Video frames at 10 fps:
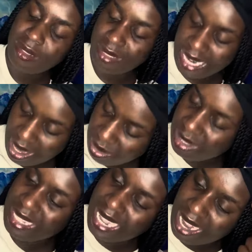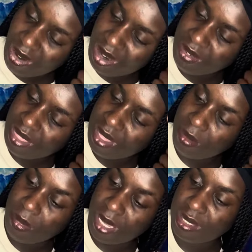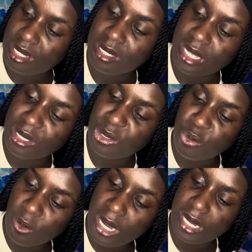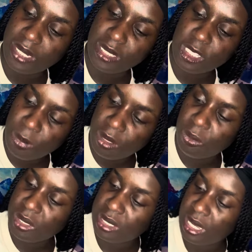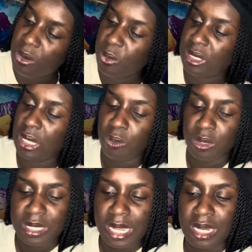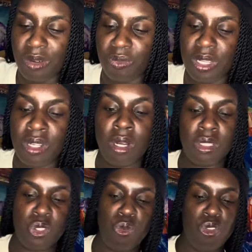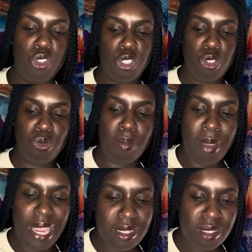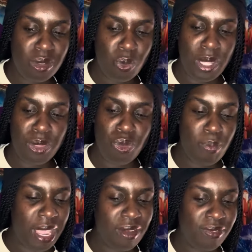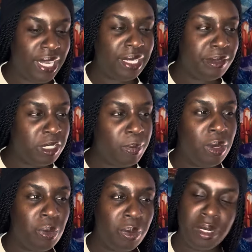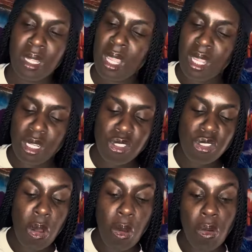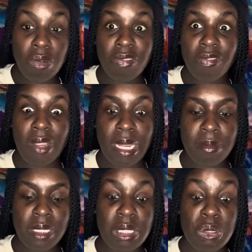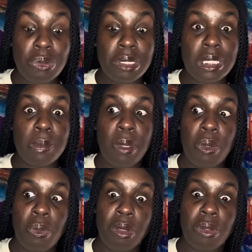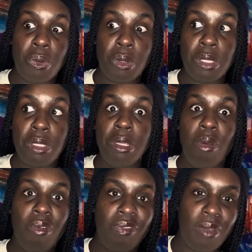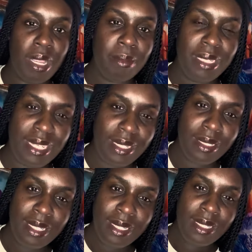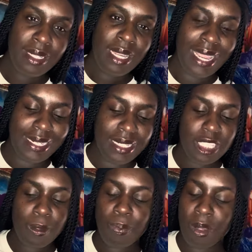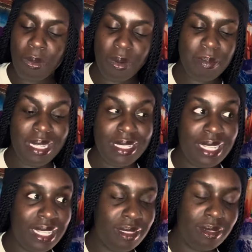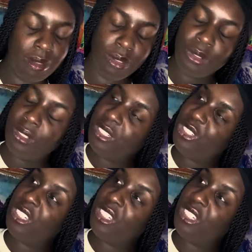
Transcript: Now everything makes sense as to why Spirit was saying what it was saying in regards to children passing away through backfired spell work. Because your own family doing spell work on your family. And this spell work about the Lord,